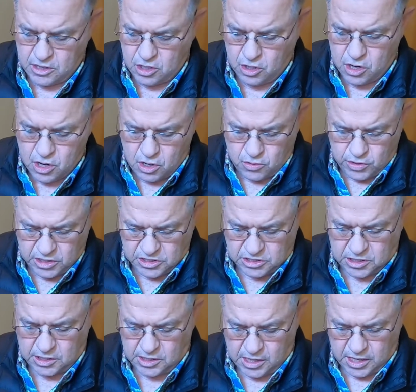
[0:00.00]
you know
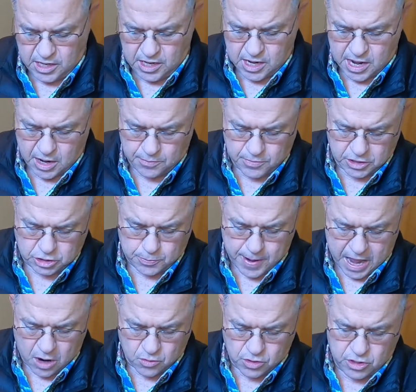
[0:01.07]
instantly how much
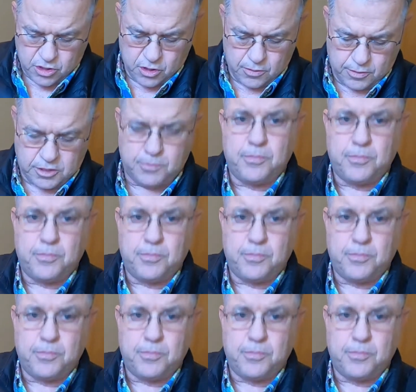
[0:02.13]
power you're